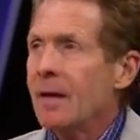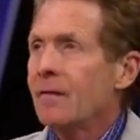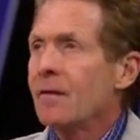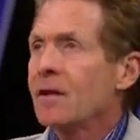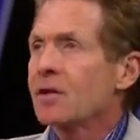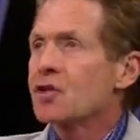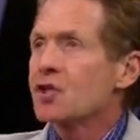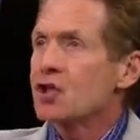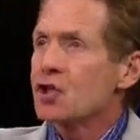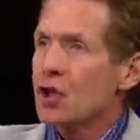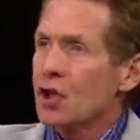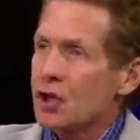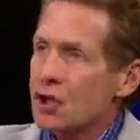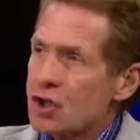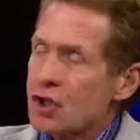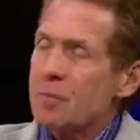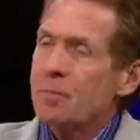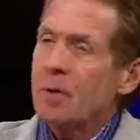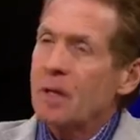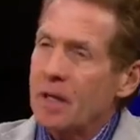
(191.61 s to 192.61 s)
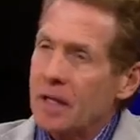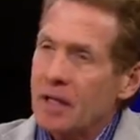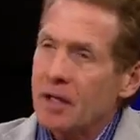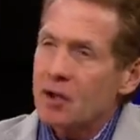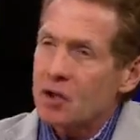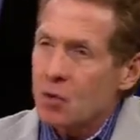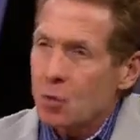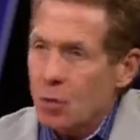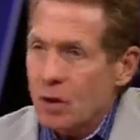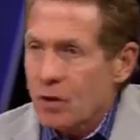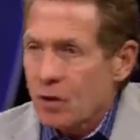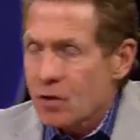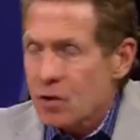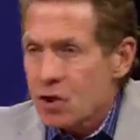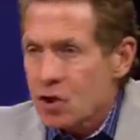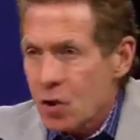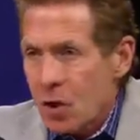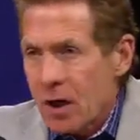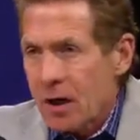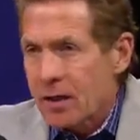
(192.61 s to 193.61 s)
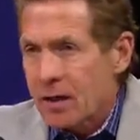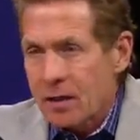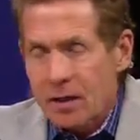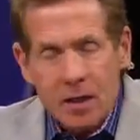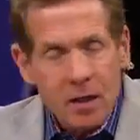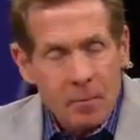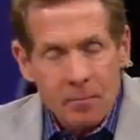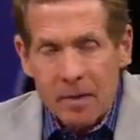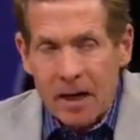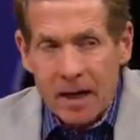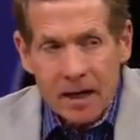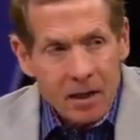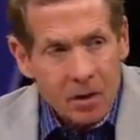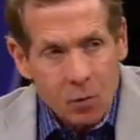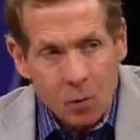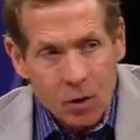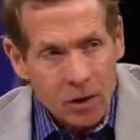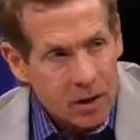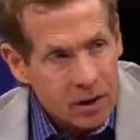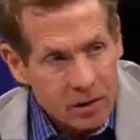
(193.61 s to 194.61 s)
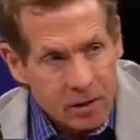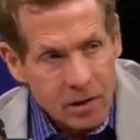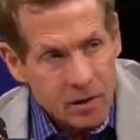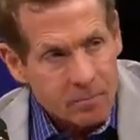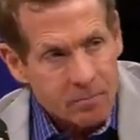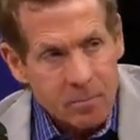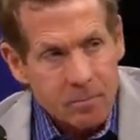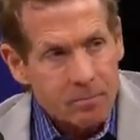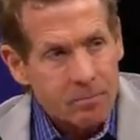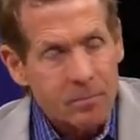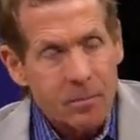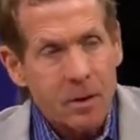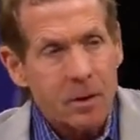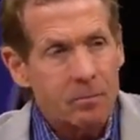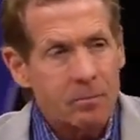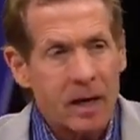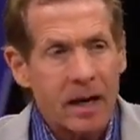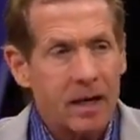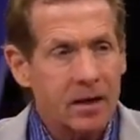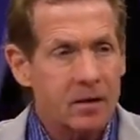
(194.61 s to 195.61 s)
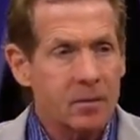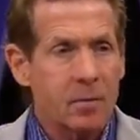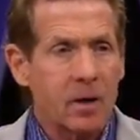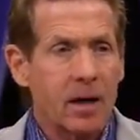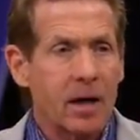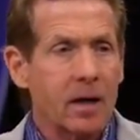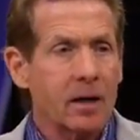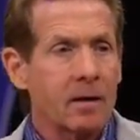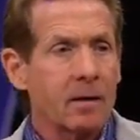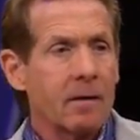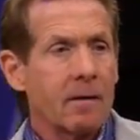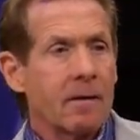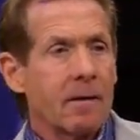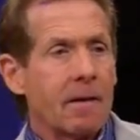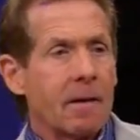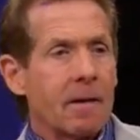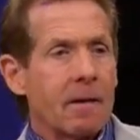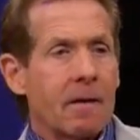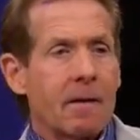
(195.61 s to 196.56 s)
that's just spinning its wheels trying to come back and win a back-to-back.